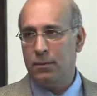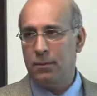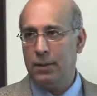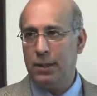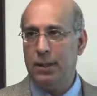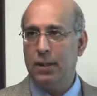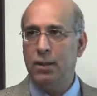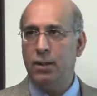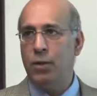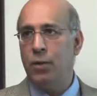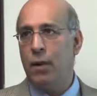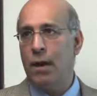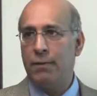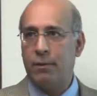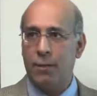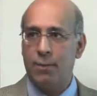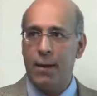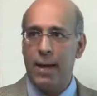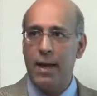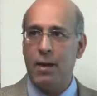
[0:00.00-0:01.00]
you know, you have
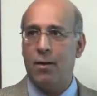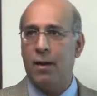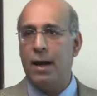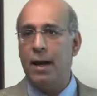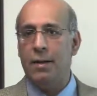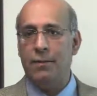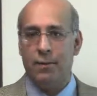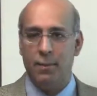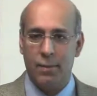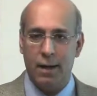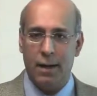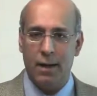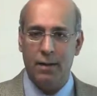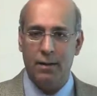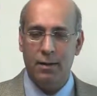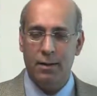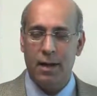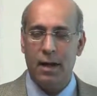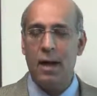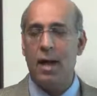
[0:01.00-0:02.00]
to pay or I have to pay.
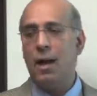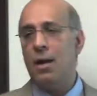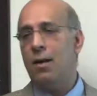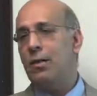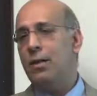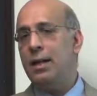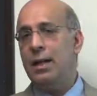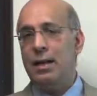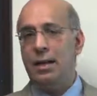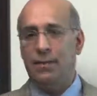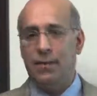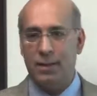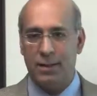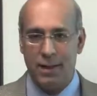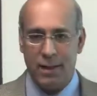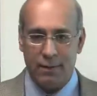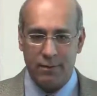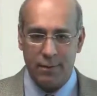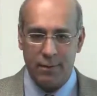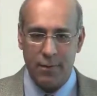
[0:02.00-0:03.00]
And I don't want any of us
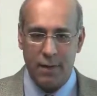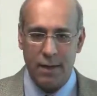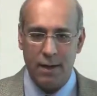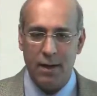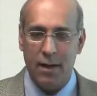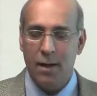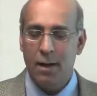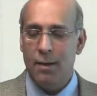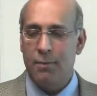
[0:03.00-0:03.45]
to have to pay.